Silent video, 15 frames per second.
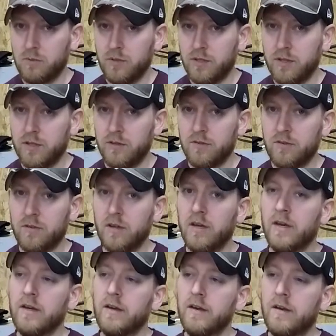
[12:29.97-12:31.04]
with this.
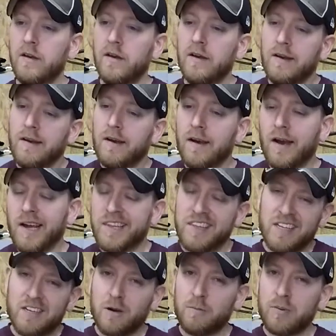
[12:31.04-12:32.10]
I
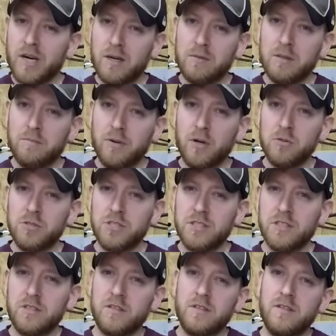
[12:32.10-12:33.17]
think I'll probably post
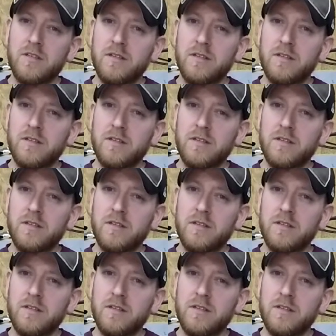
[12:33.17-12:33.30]
it.